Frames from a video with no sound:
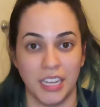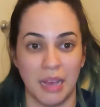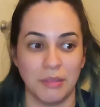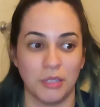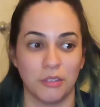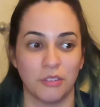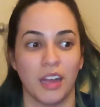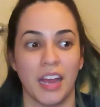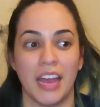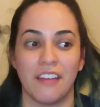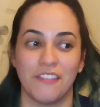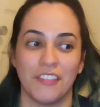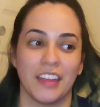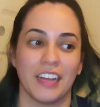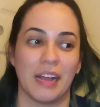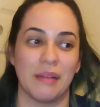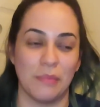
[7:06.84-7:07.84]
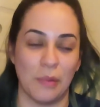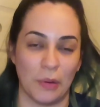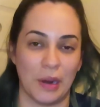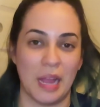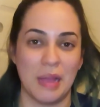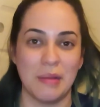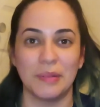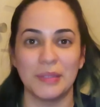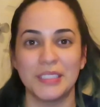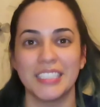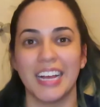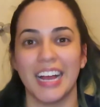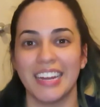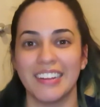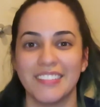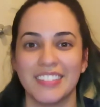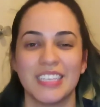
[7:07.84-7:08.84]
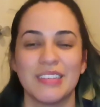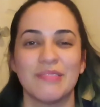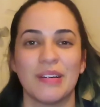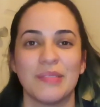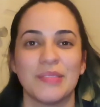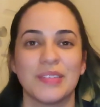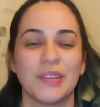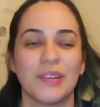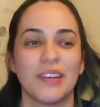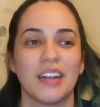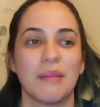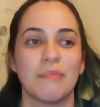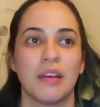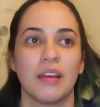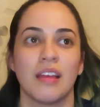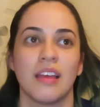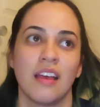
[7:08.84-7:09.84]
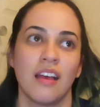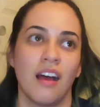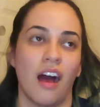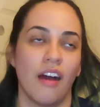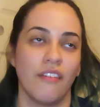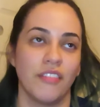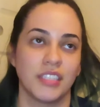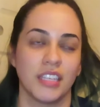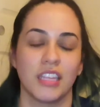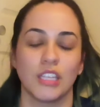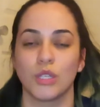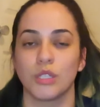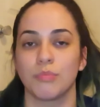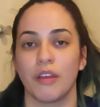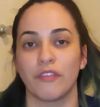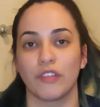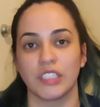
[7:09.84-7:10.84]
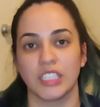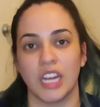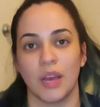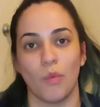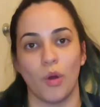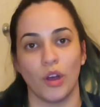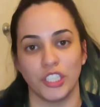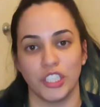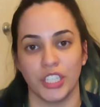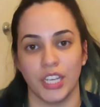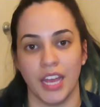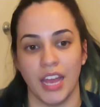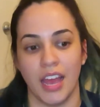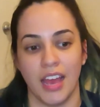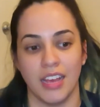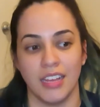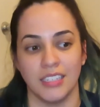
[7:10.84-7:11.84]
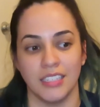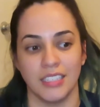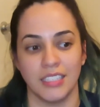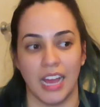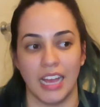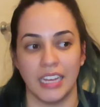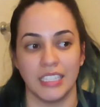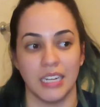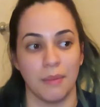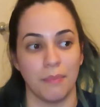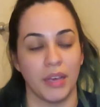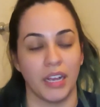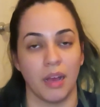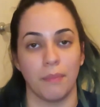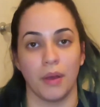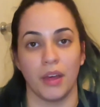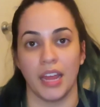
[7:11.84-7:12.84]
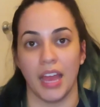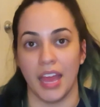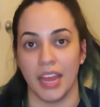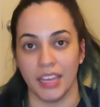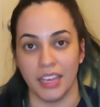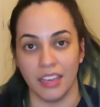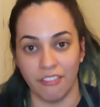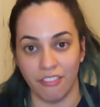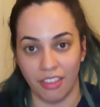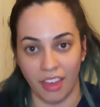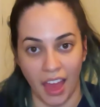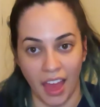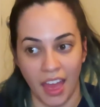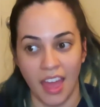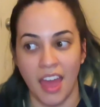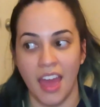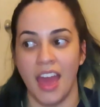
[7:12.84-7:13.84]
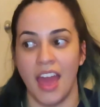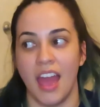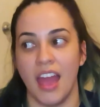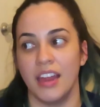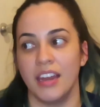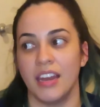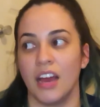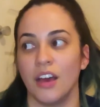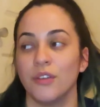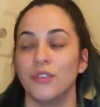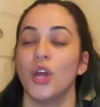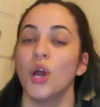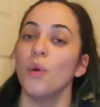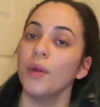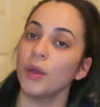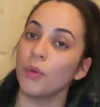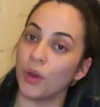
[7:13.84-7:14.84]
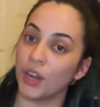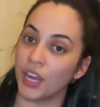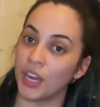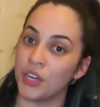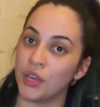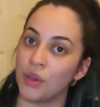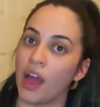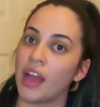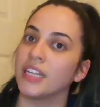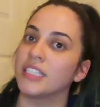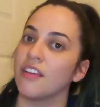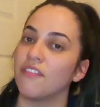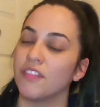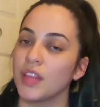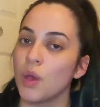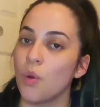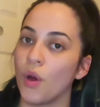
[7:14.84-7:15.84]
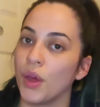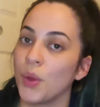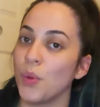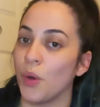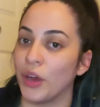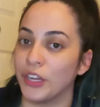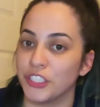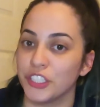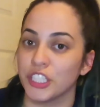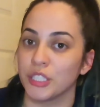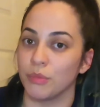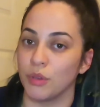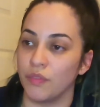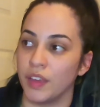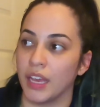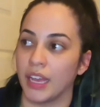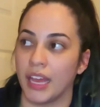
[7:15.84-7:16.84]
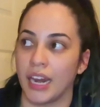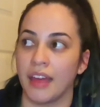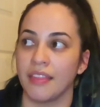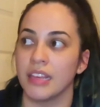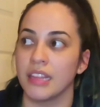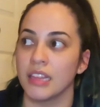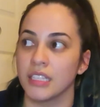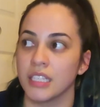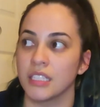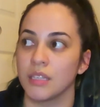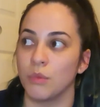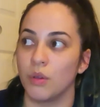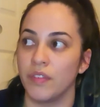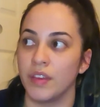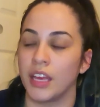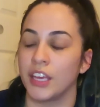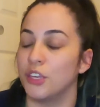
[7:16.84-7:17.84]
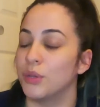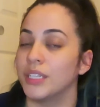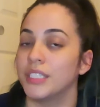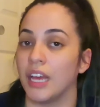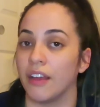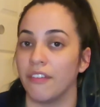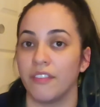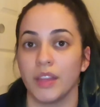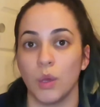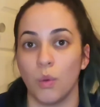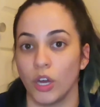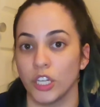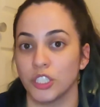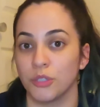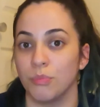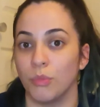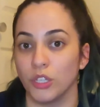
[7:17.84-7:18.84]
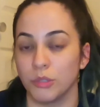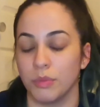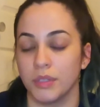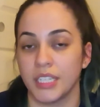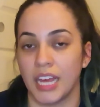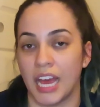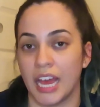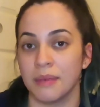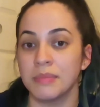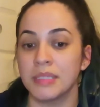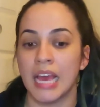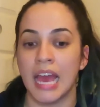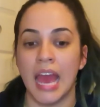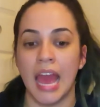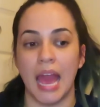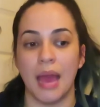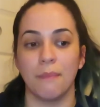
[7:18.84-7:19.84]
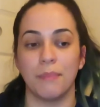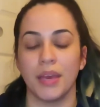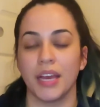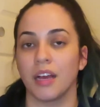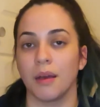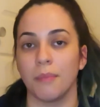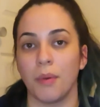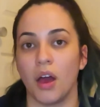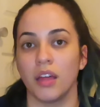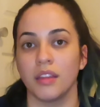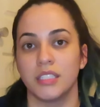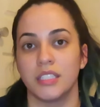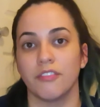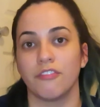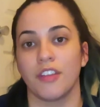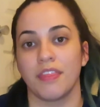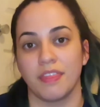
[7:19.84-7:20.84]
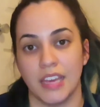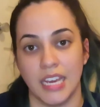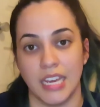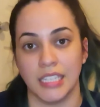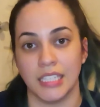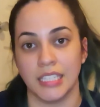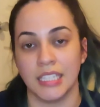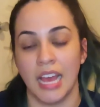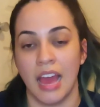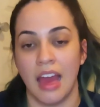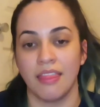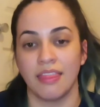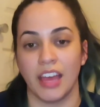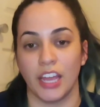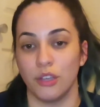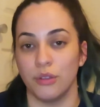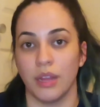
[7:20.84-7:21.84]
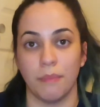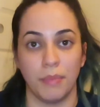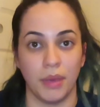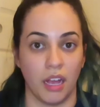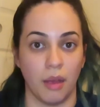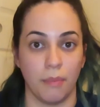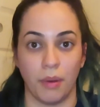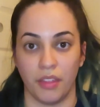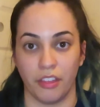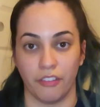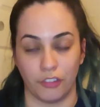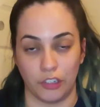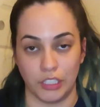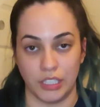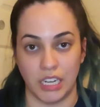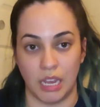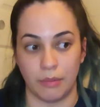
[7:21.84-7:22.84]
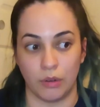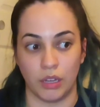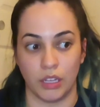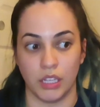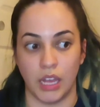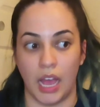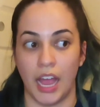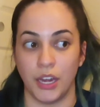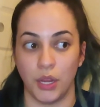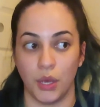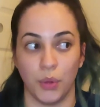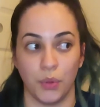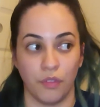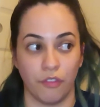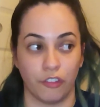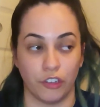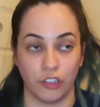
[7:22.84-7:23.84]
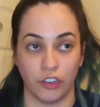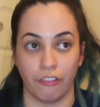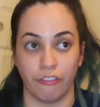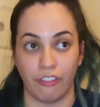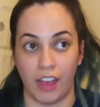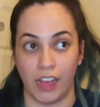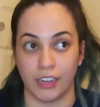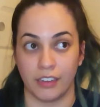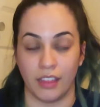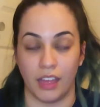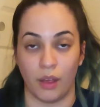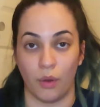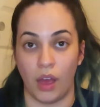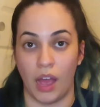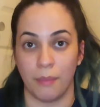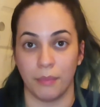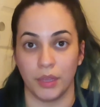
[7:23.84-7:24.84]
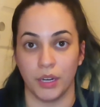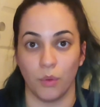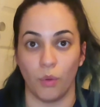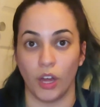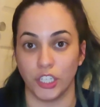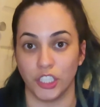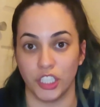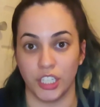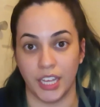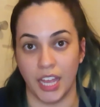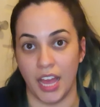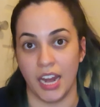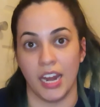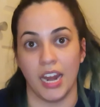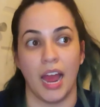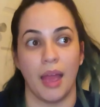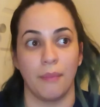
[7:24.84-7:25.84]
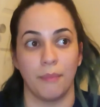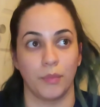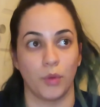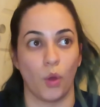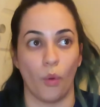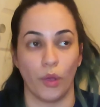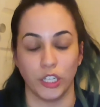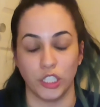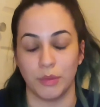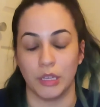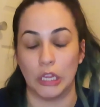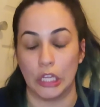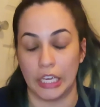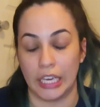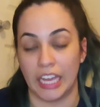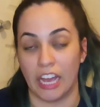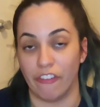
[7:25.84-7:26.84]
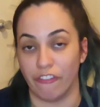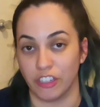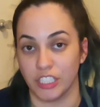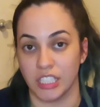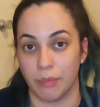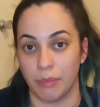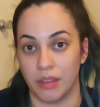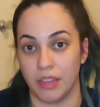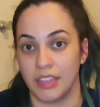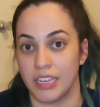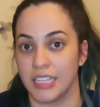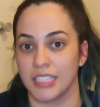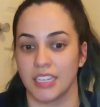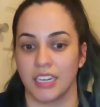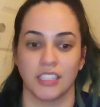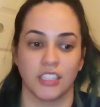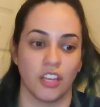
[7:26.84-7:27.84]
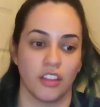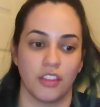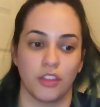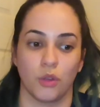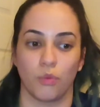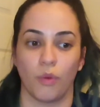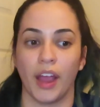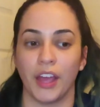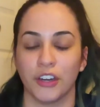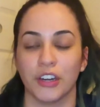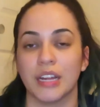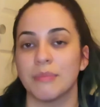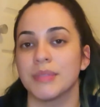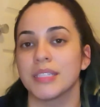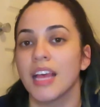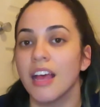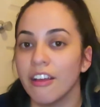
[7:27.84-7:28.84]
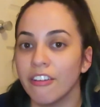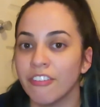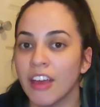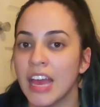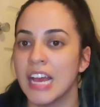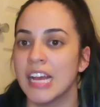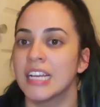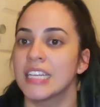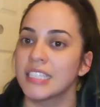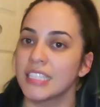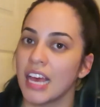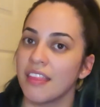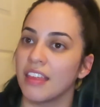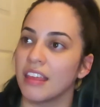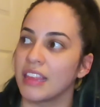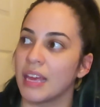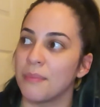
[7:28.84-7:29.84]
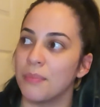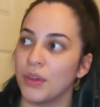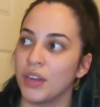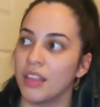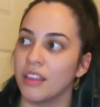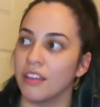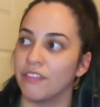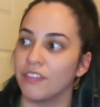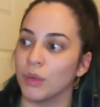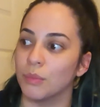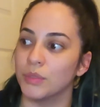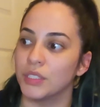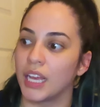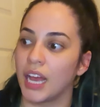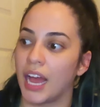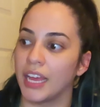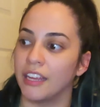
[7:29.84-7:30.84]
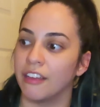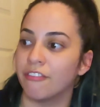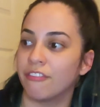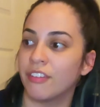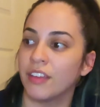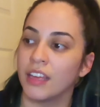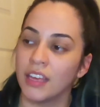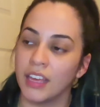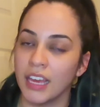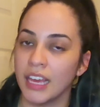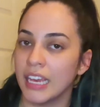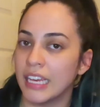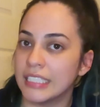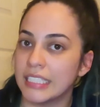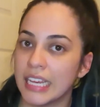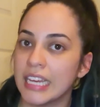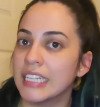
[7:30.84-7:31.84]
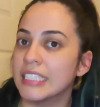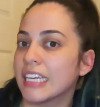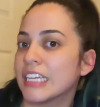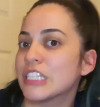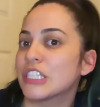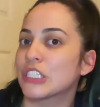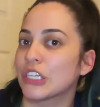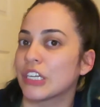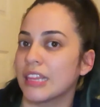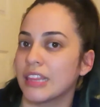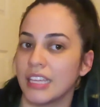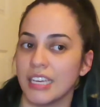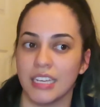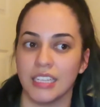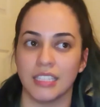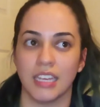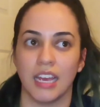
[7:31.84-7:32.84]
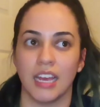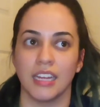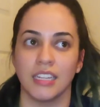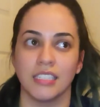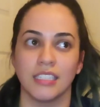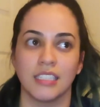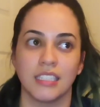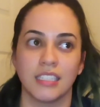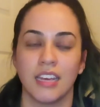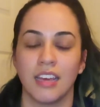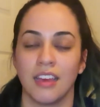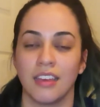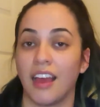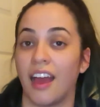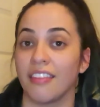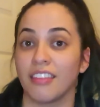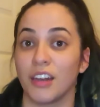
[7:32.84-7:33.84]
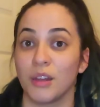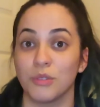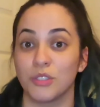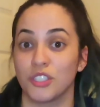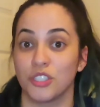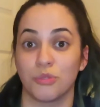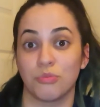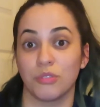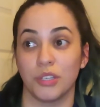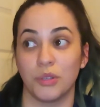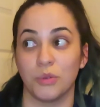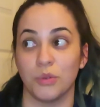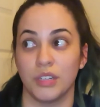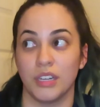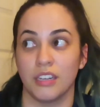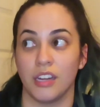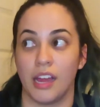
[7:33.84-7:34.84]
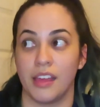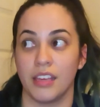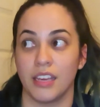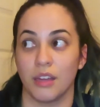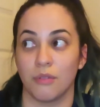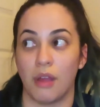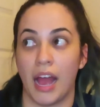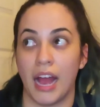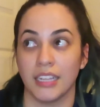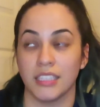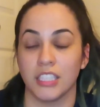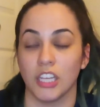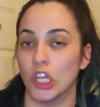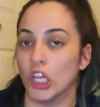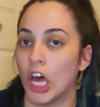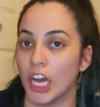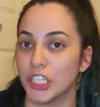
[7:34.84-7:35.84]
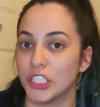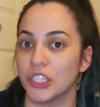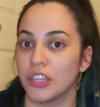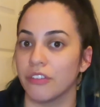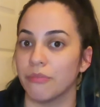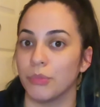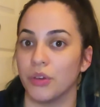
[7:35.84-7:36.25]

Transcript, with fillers: times in a row, I feel like I'm more able to kind of see what was going on. But obviously this was my first time watching it and I didn't pick up on any of that. And now knowing what I know, I definitely want to watch this movie again. I think this is a movie that you could definitely watch multiple times and pick up on different things that you didn't pick up on the first time around. I know for a fact that I'm going to watch it again and I'm going to be looking out for some of the things that I saw that the writer himself said that they put in the film to kind of hint hint at certain things and yeah, I thought it was just really cool and I think it adds a lot to the